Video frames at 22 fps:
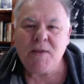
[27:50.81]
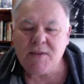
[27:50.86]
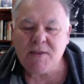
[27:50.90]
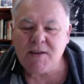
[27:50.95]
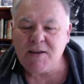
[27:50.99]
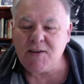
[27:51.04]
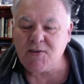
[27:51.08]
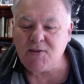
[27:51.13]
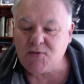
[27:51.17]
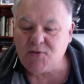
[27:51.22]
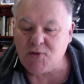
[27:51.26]

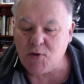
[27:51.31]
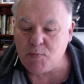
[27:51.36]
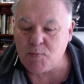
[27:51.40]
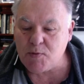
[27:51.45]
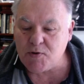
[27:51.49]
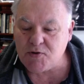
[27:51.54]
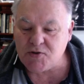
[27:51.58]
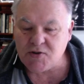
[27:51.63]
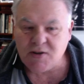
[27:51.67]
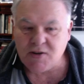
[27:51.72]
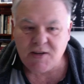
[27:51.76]
These Super
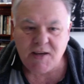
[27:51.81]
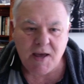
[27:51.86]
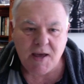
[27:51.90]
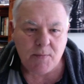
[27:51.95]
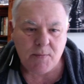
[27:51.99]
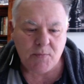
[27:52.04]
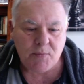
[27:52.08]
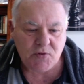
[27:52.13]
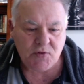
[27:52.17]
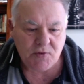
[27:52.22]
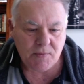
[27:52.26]

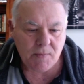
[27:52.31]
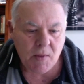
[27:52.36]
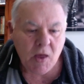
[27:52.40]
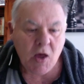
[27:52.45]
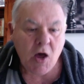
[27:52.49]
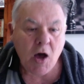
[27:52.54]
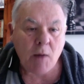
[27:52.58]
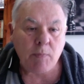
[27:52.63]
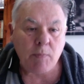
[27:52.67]
GMs. I